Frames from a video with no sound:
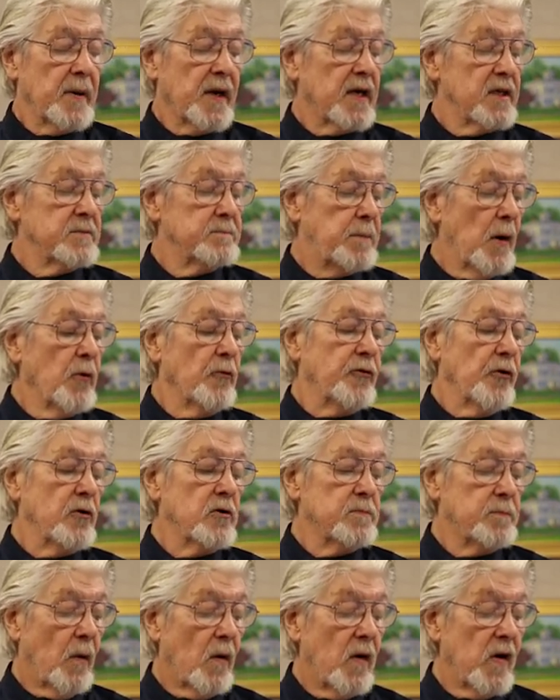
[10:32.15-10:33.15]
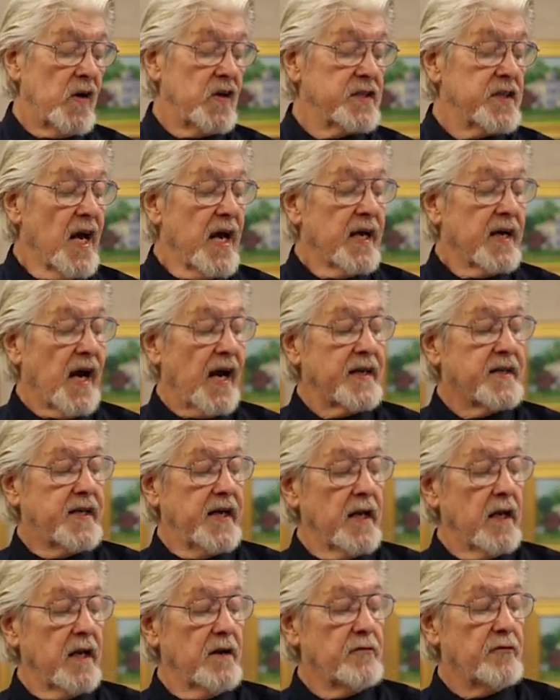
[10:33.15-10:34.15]
because both those boys got
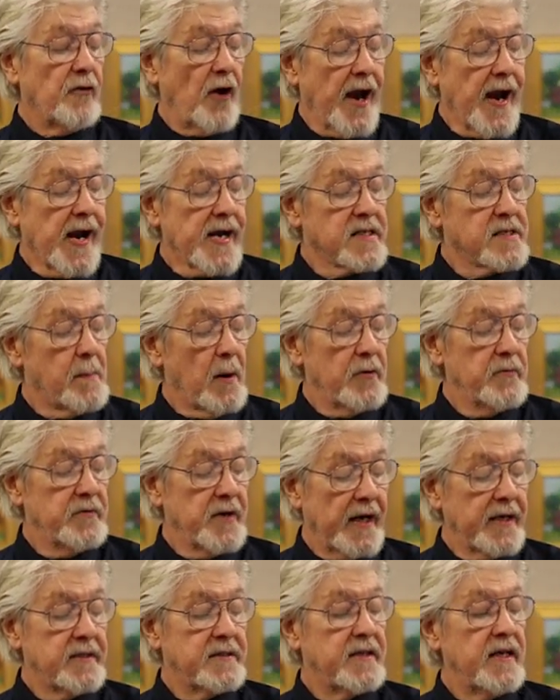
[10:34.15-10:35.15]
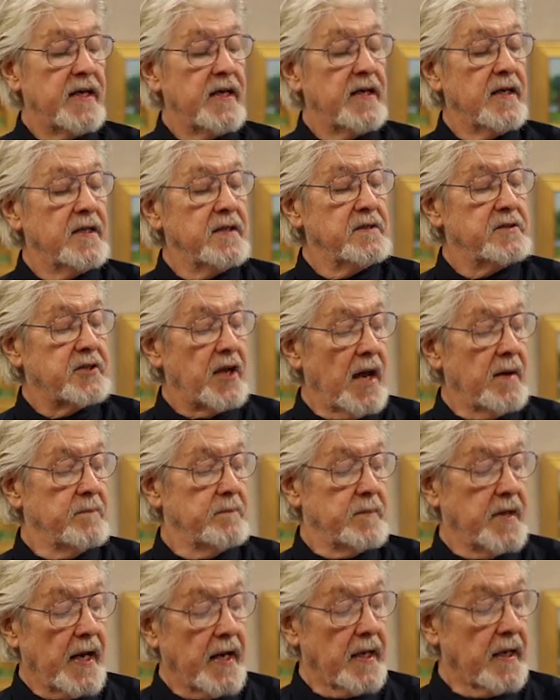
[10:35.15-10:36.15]
killed in France about 19 and
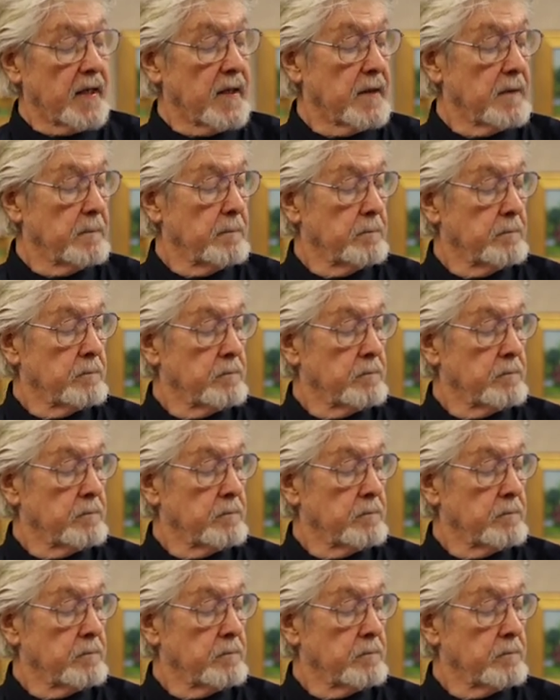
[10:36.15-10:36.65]
17.